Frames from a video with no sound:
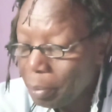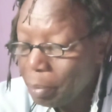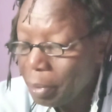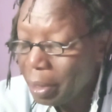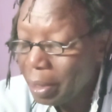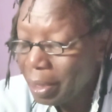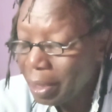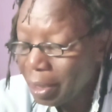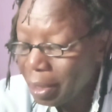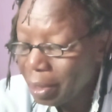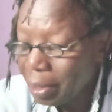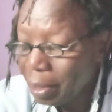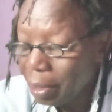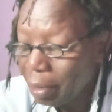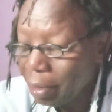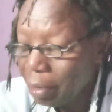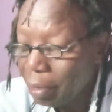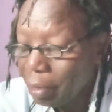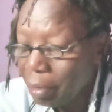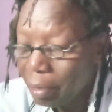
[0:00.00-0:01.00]

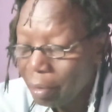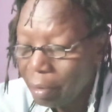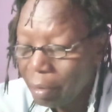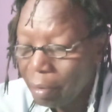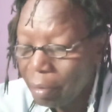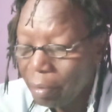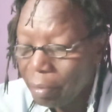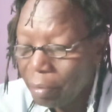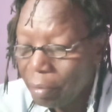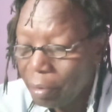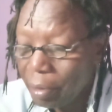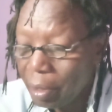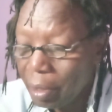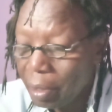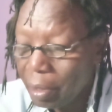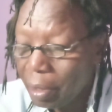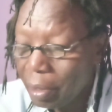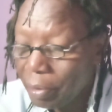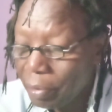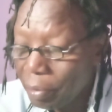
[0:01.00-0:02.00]
mediator for the
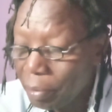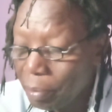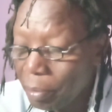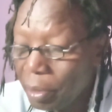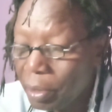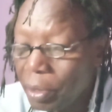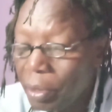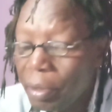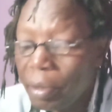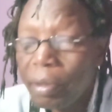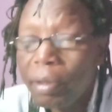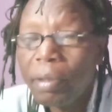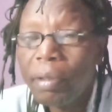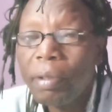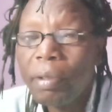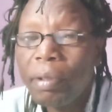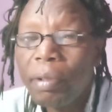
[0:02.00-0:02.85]
transformation